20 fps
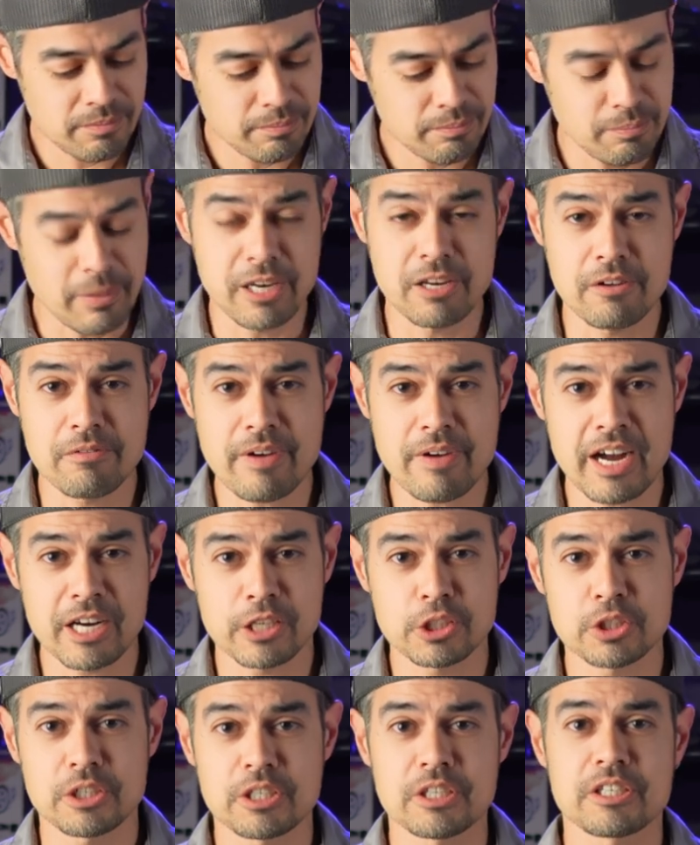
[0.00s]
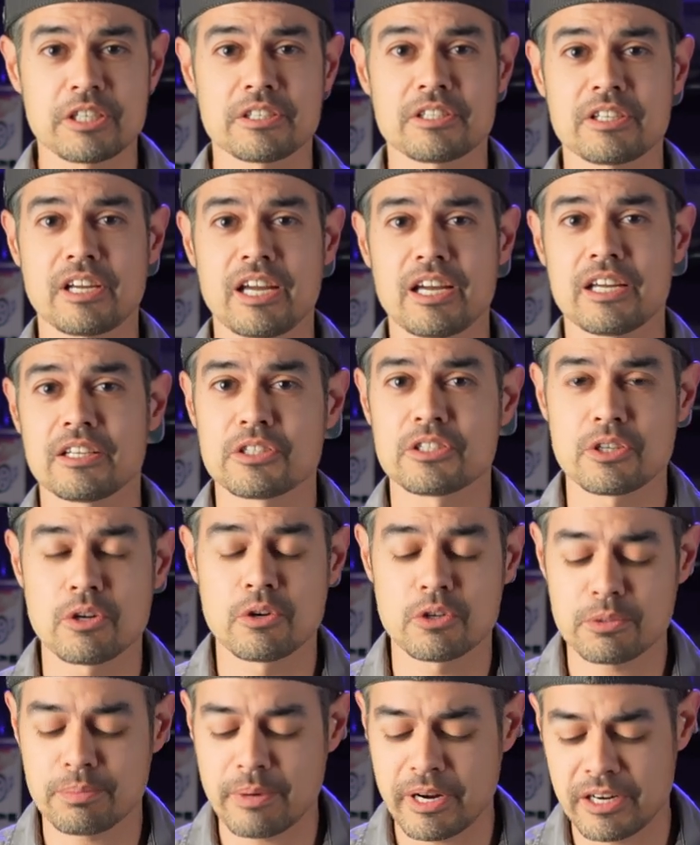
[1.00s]
manufacturers and
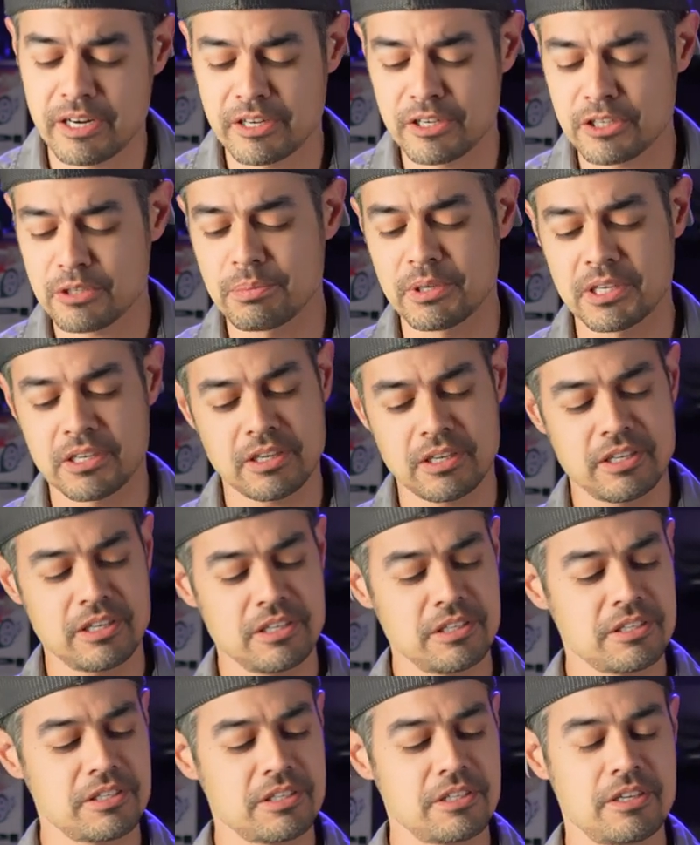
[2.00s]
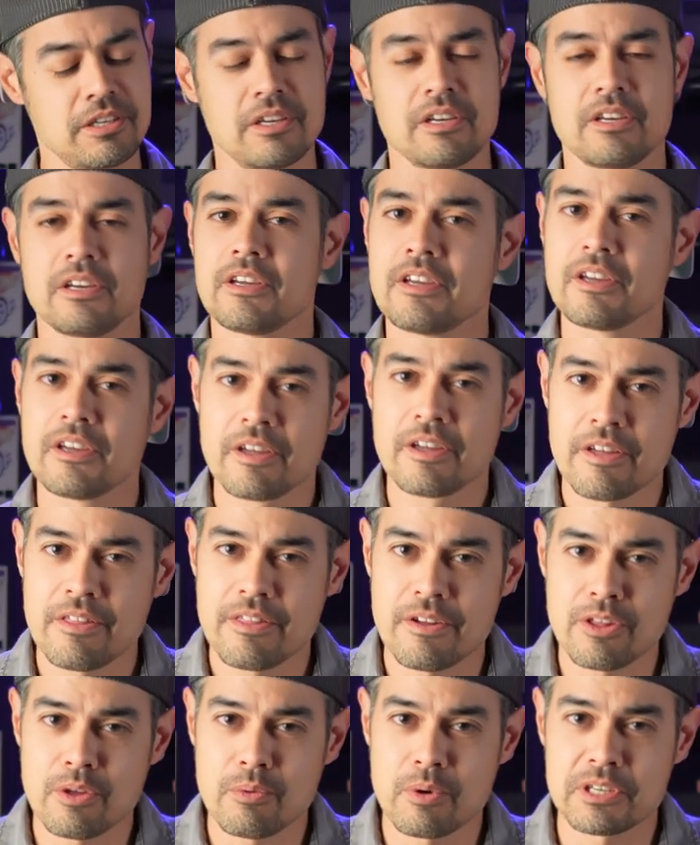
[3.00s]
stoke spreaders because
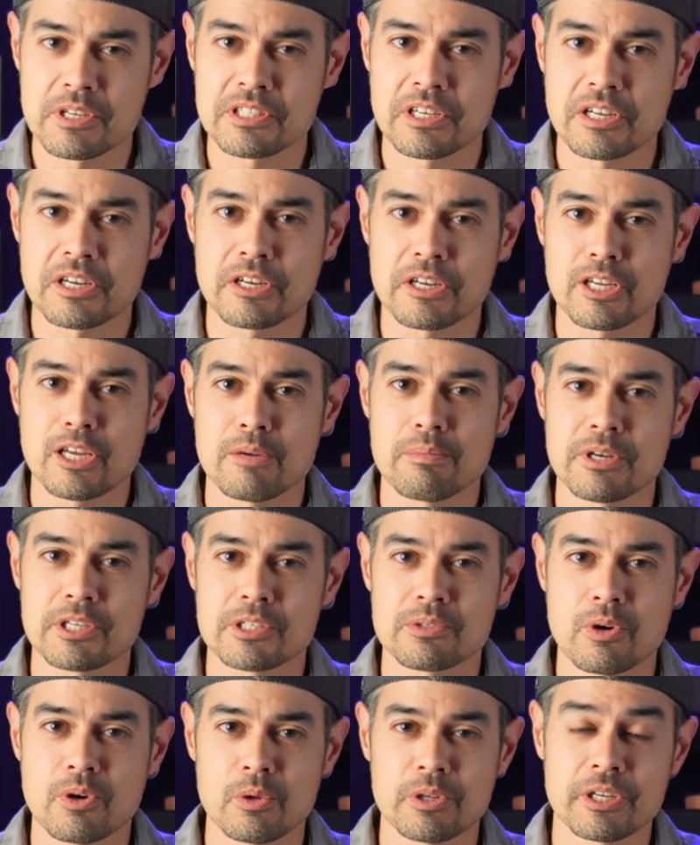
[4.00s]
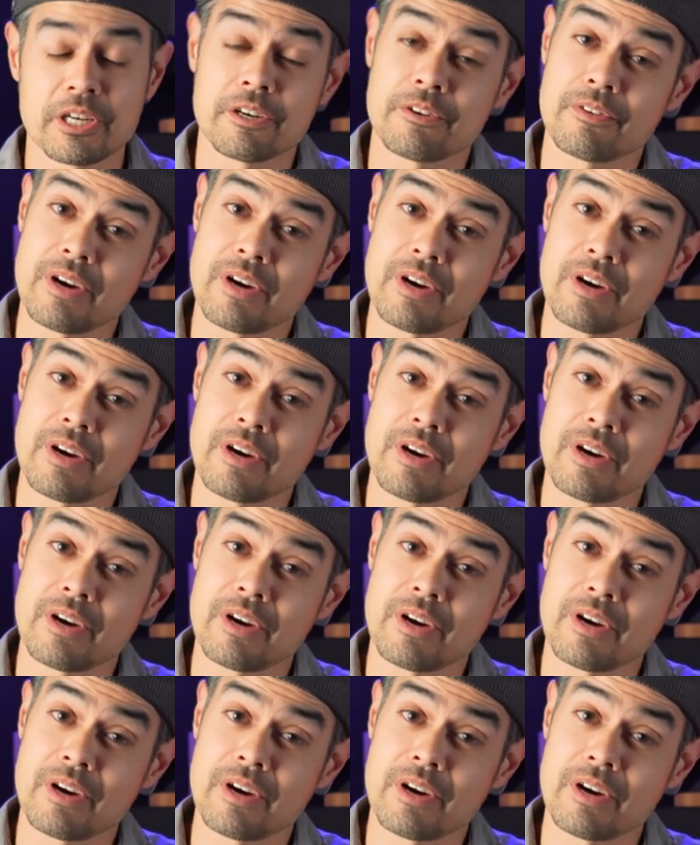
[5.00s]
they're the ones that are going to keep us rolling and